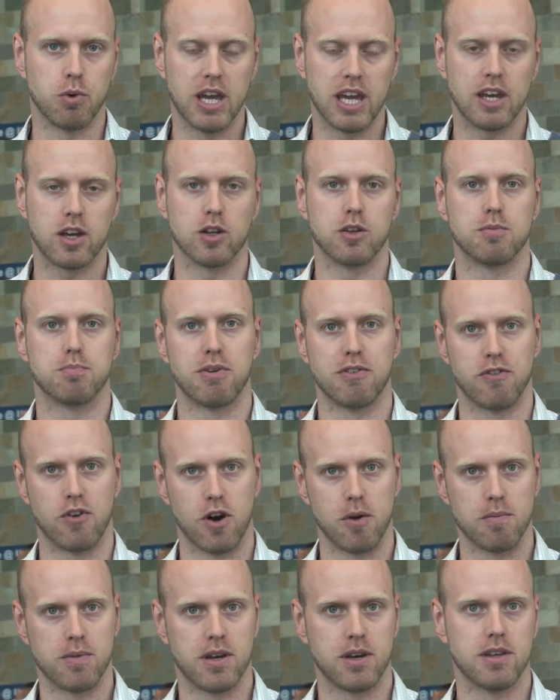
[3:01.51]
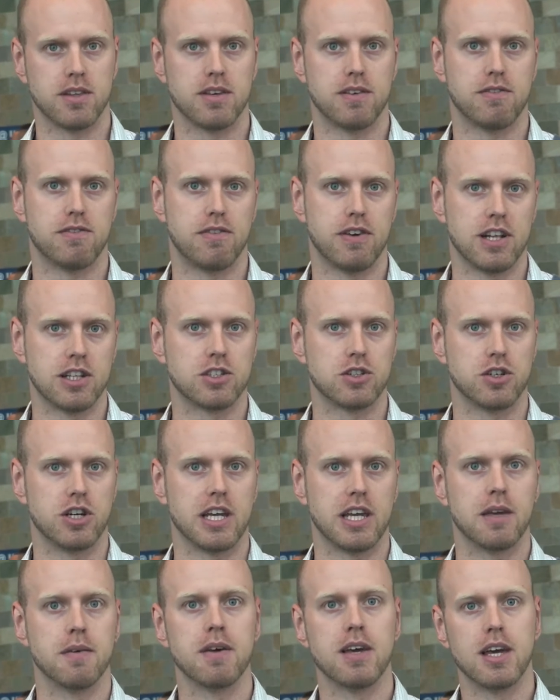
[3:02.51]
and we could perform the
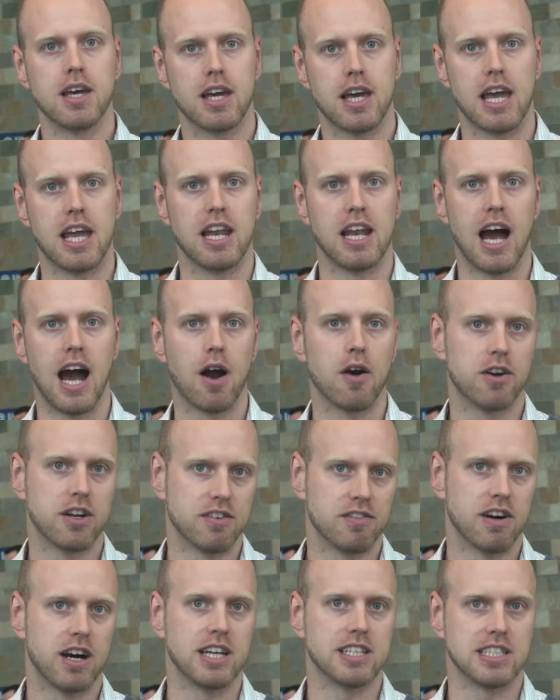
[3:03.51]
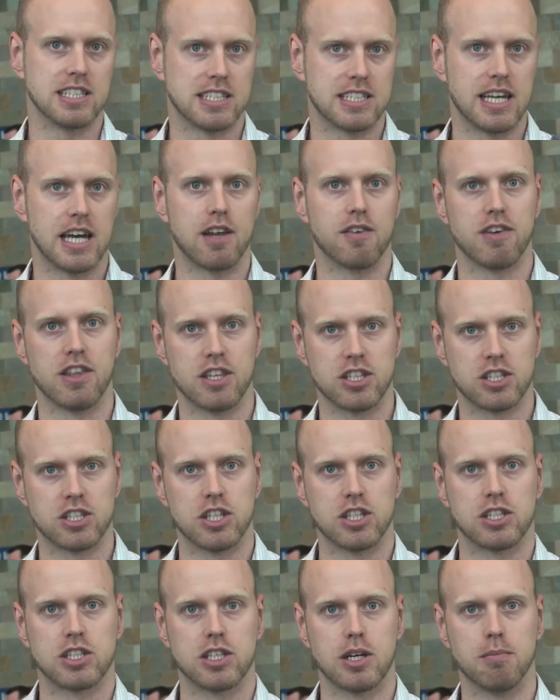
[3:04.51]
filtering in our device instead of in the
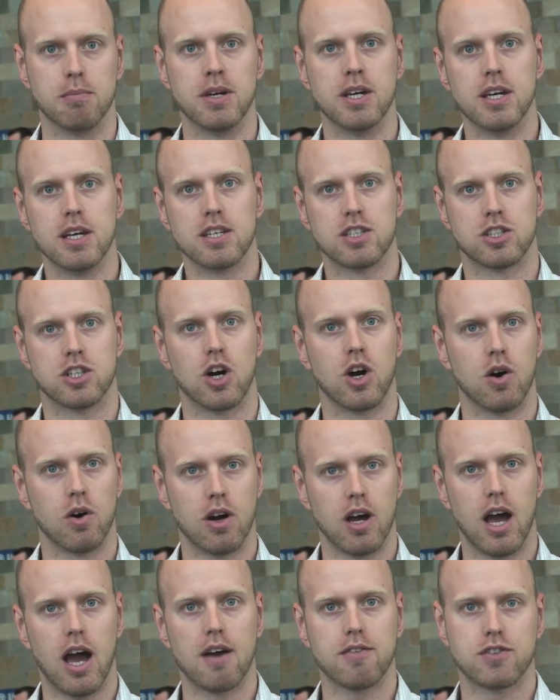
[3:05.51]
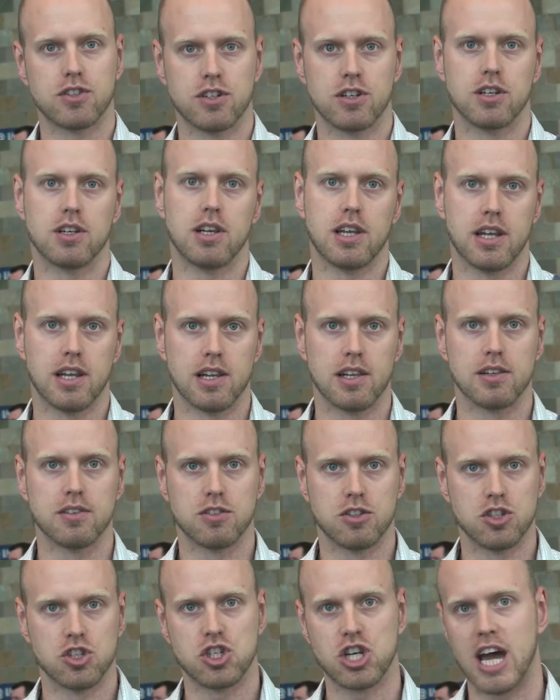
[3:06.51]
system. So after a
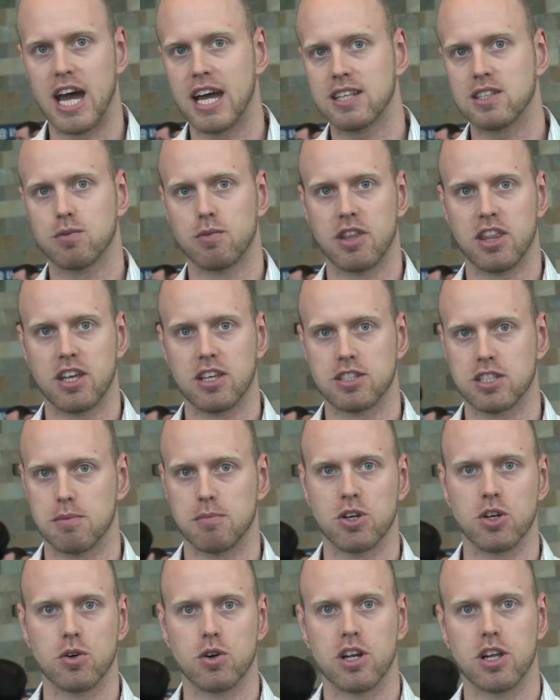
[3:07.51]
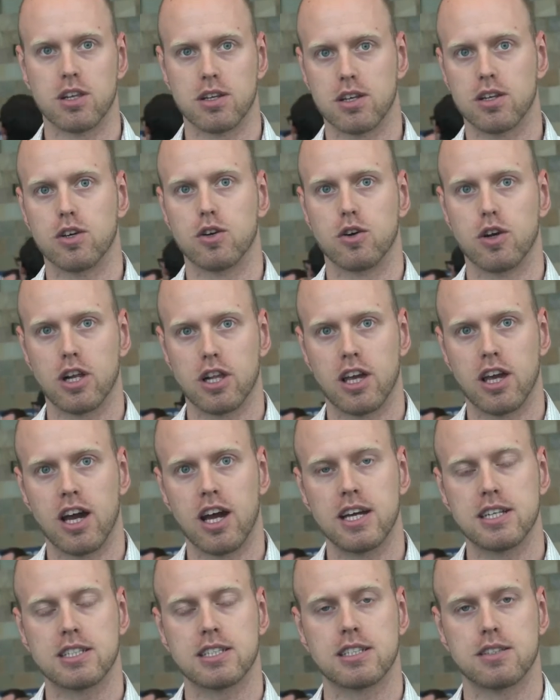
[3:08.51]
little chat with some Google
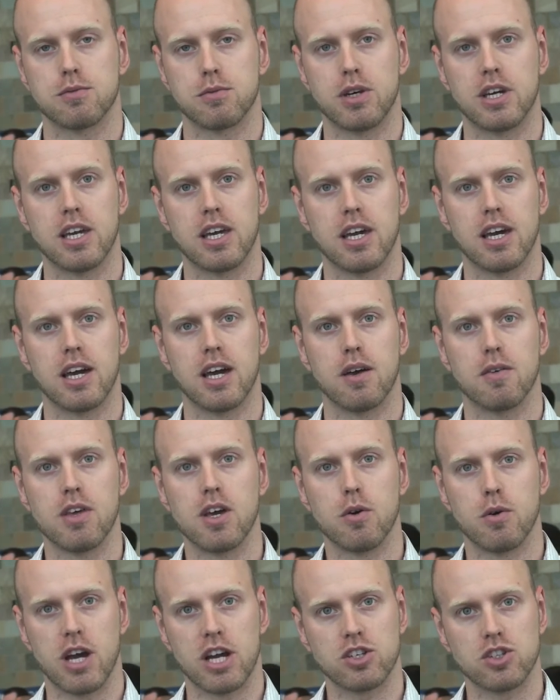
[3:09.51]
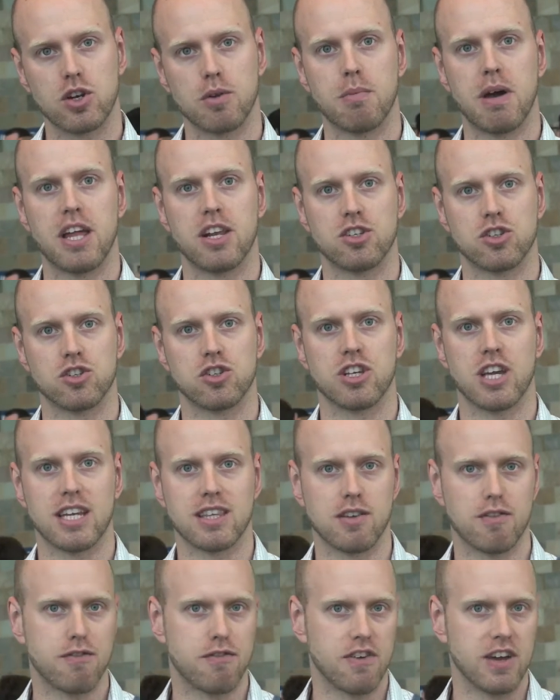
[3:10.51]
guys, we actually managed to
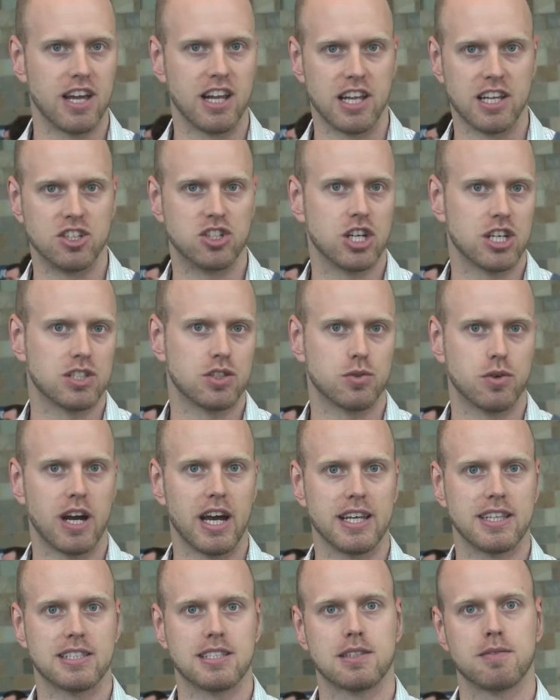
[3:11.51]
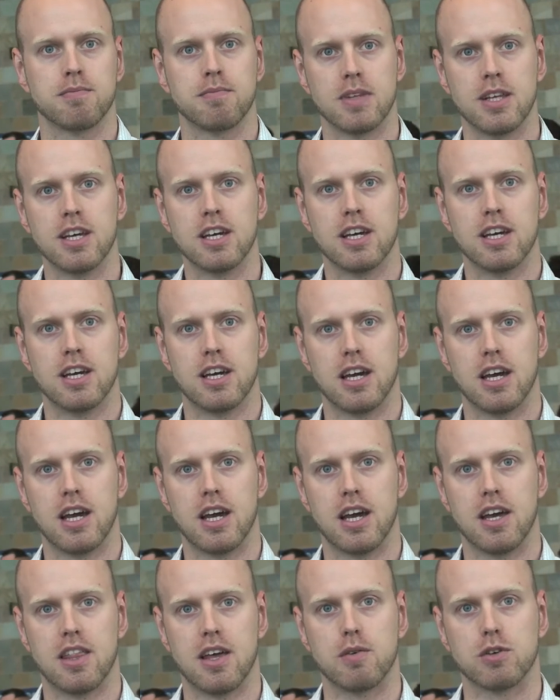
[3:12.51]
get the feeling just right,
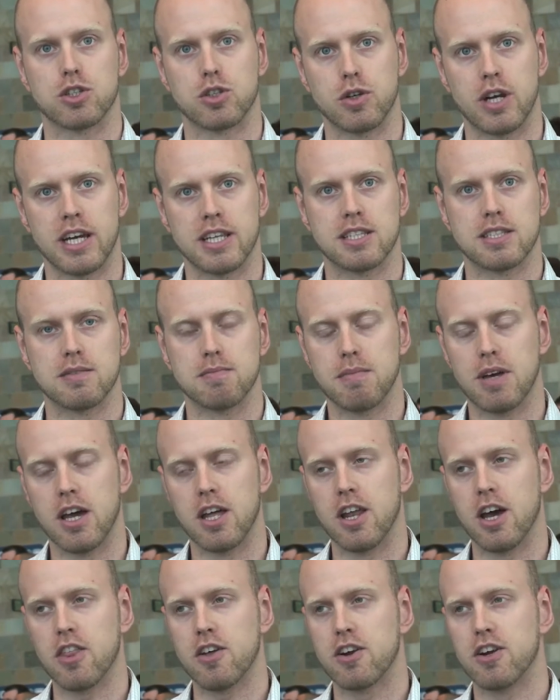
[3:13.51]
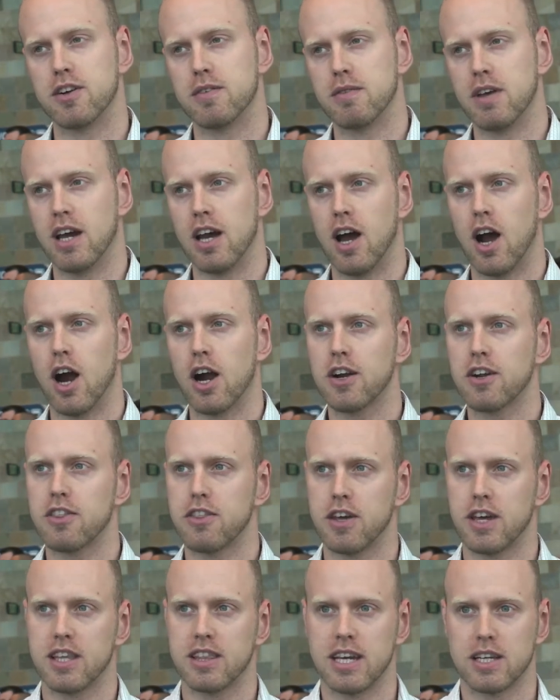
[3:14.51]
and that was great. Another hard
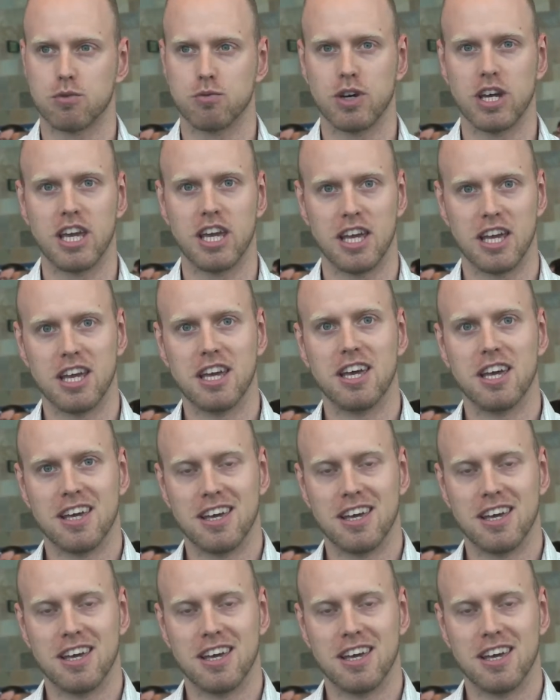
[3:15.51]
thing that we